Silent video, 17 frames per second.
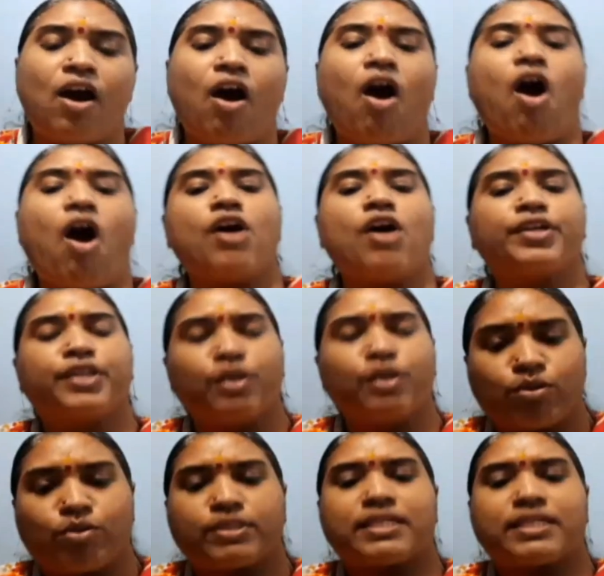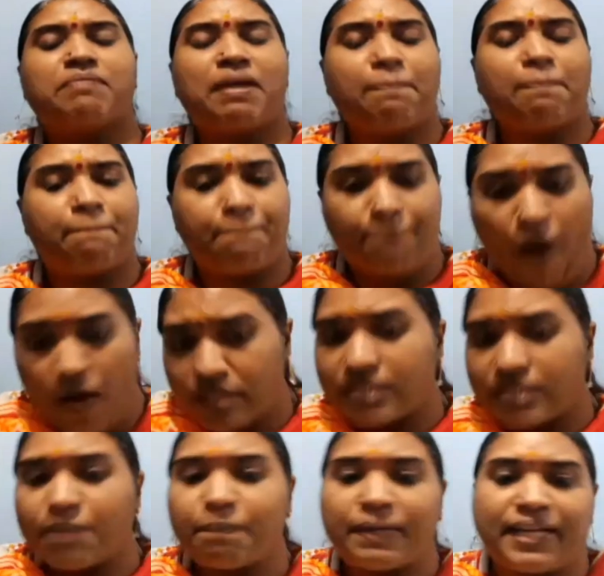or due to some
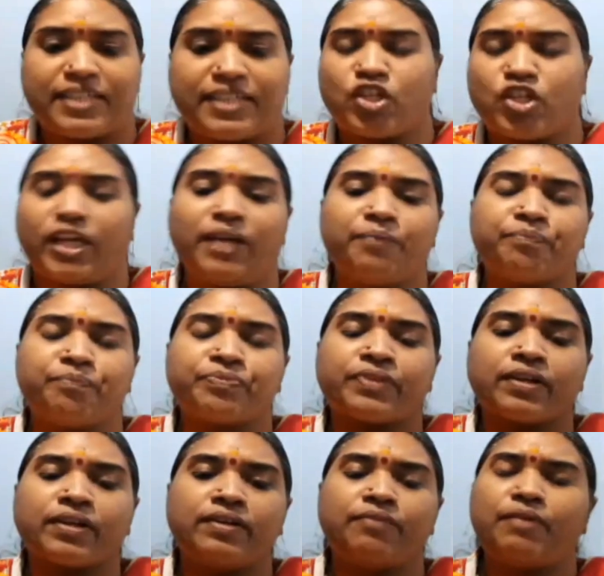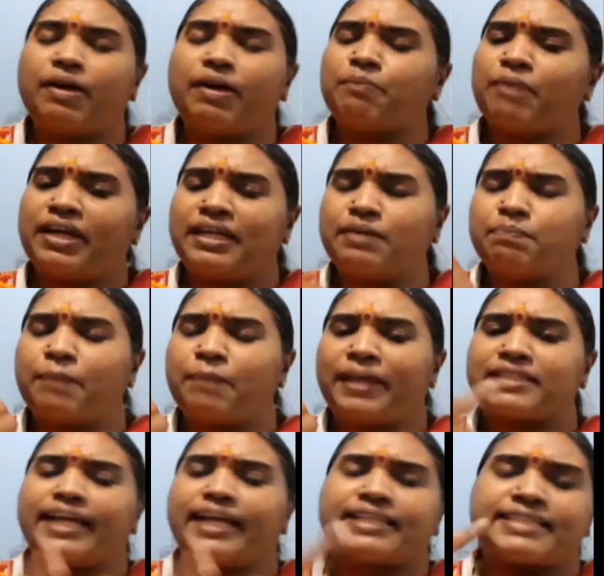impossibility. The very
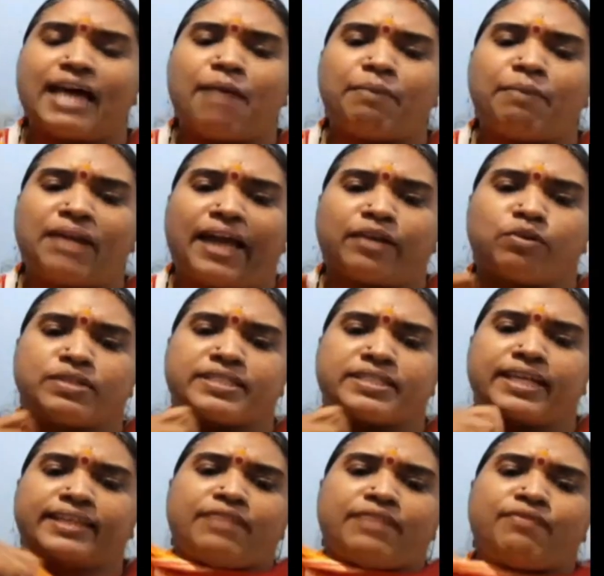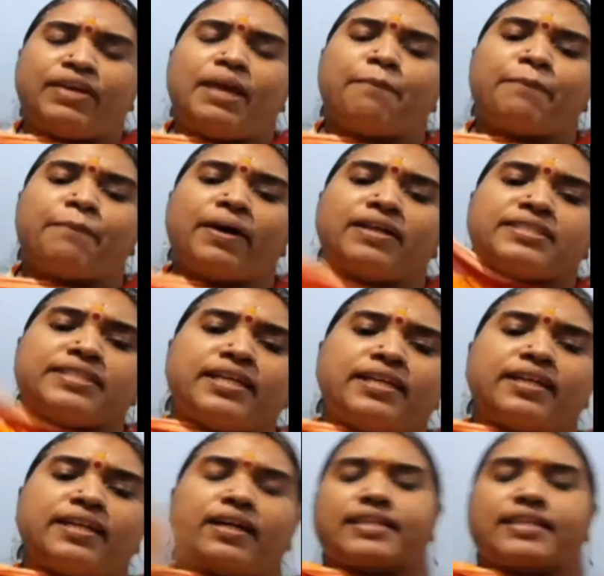best example I could say that when a person
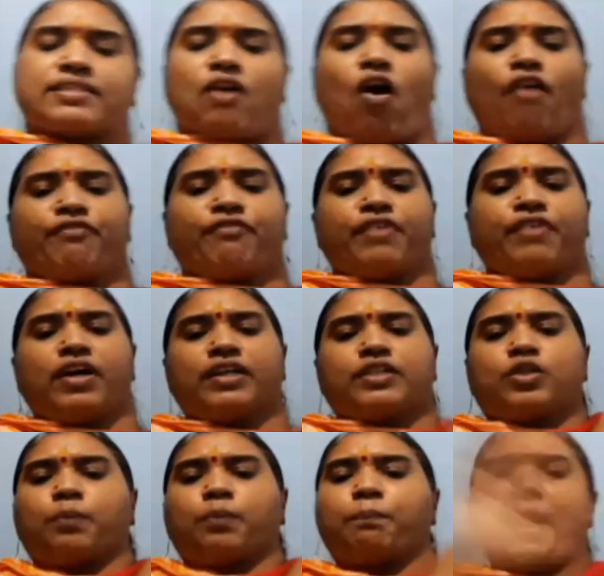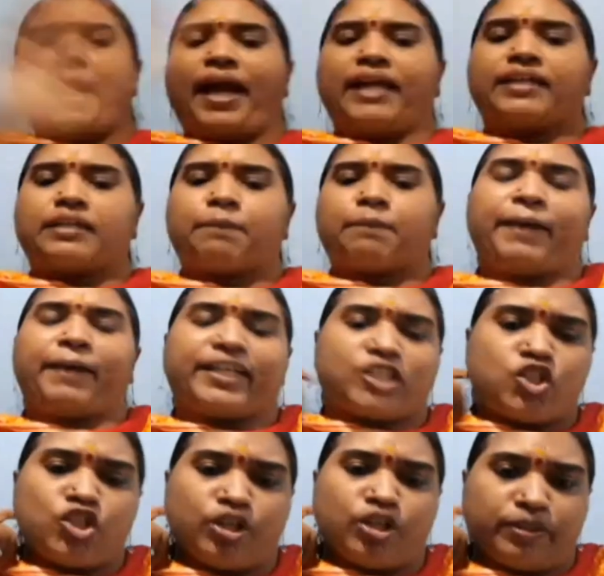has offered to paint a
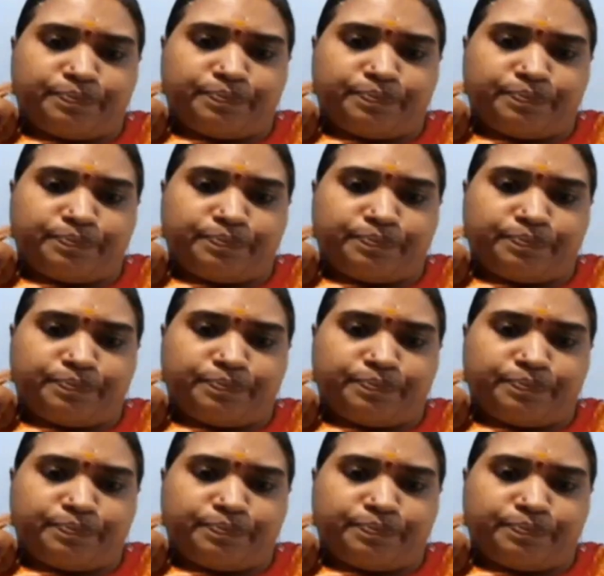picture,